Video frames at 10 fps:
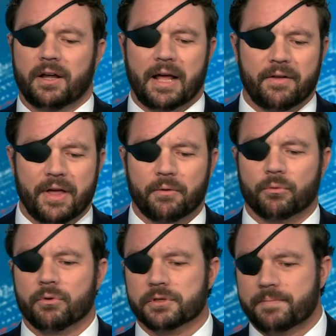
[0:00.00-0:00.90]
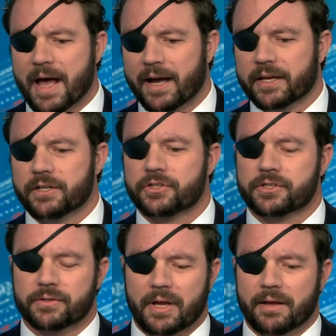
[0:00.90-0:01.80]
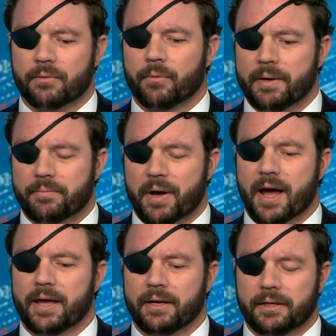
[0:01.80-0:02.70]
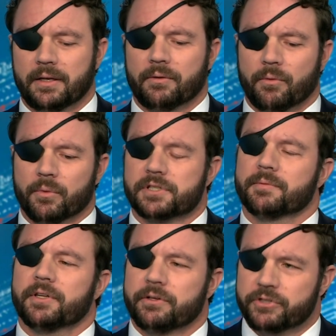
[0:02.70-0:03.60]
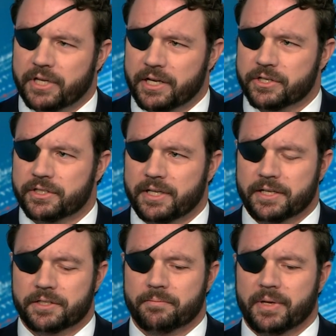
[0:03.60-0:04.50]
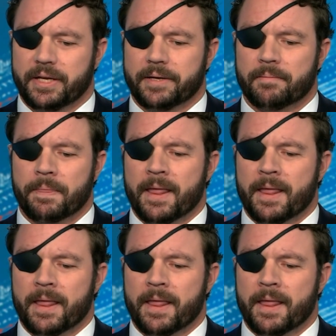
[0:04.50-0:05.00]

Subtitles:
how that rules package went by and what some of the new changes needed to be.